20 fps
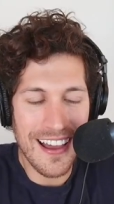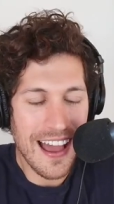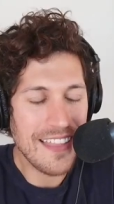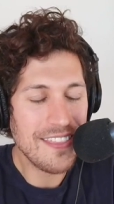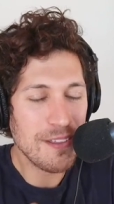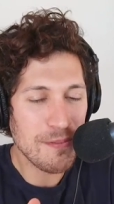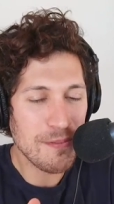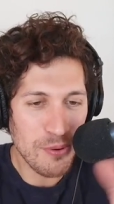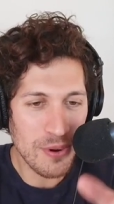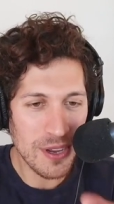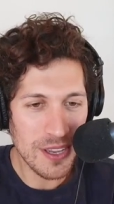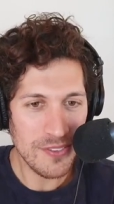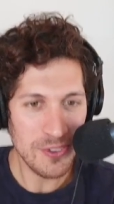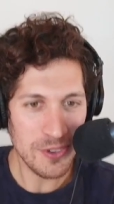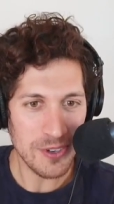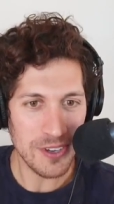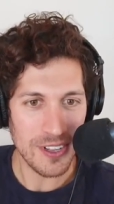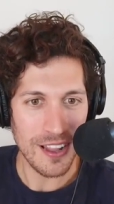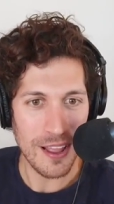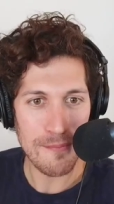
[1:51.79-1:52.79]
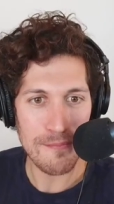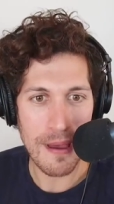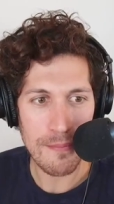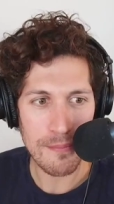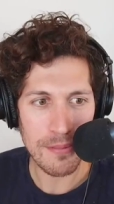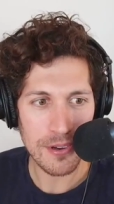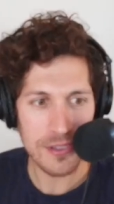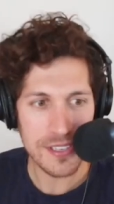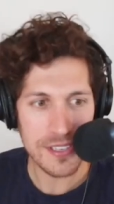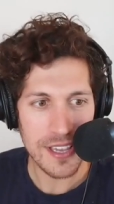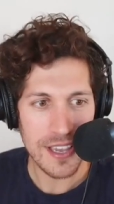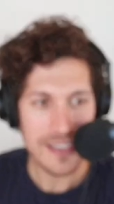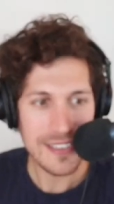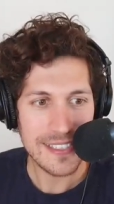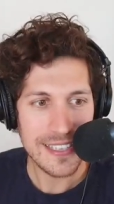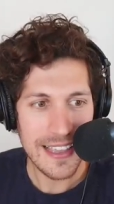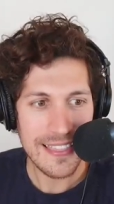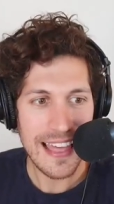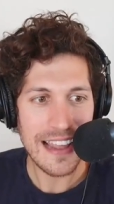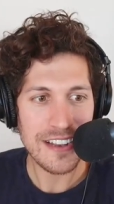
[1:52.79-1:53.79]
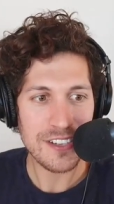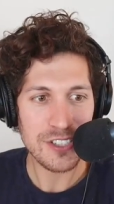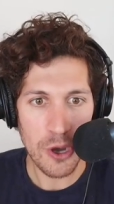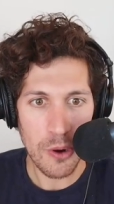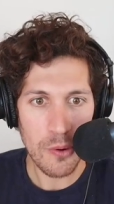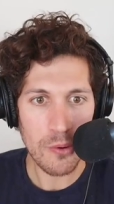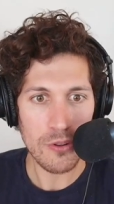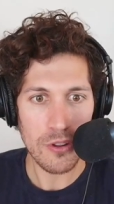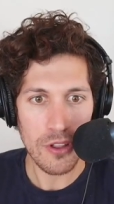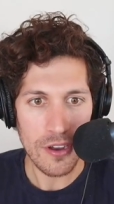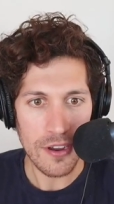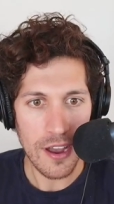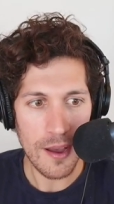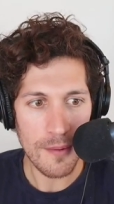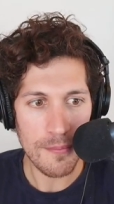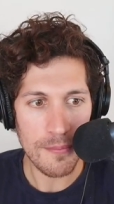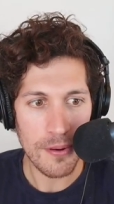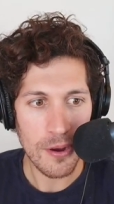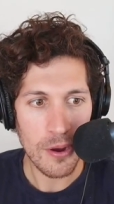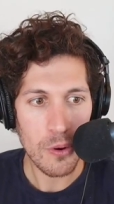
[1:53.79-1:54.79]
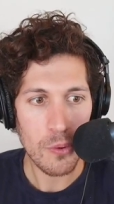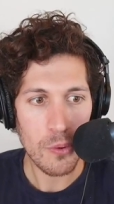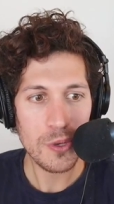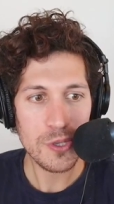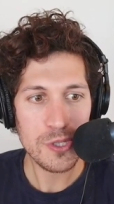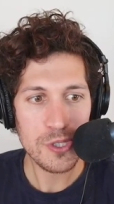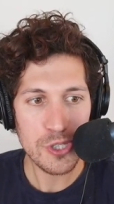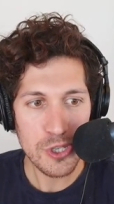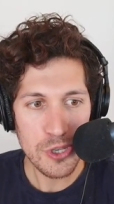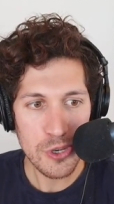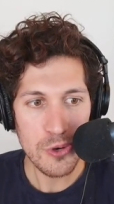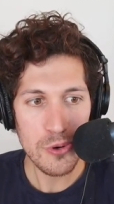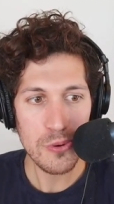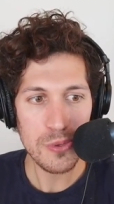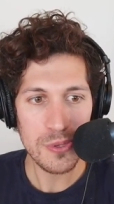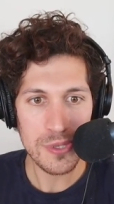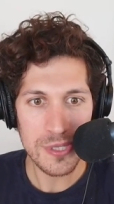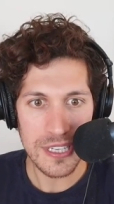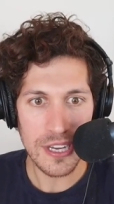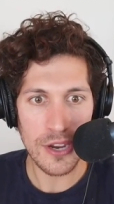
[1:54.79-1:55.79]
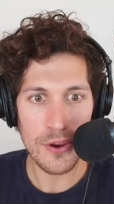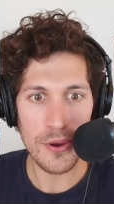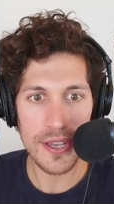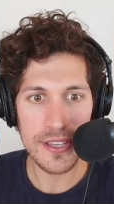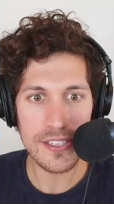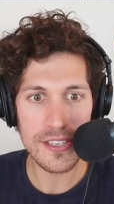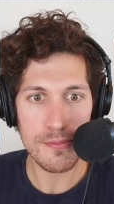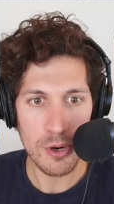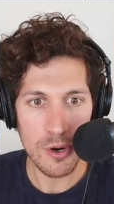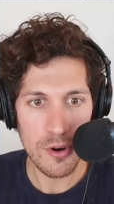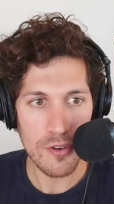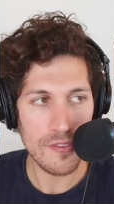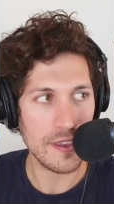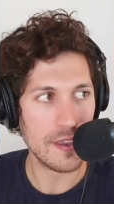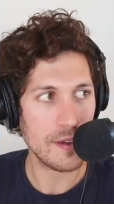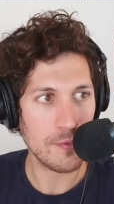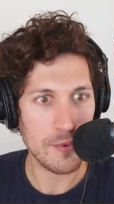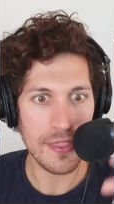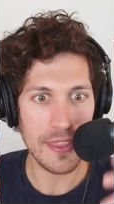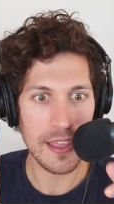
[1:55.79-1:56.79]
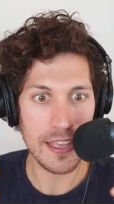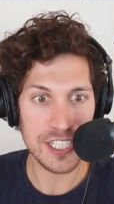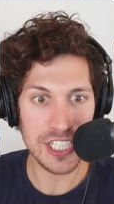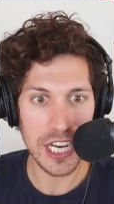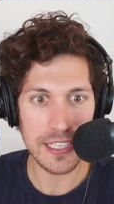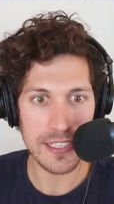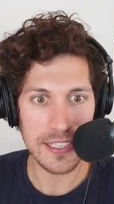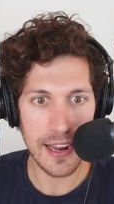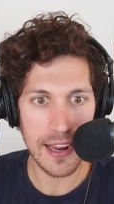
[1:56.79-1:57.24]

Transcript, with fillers: And the Preview Club members said that Don't Look Up was too serious a movie when they checked it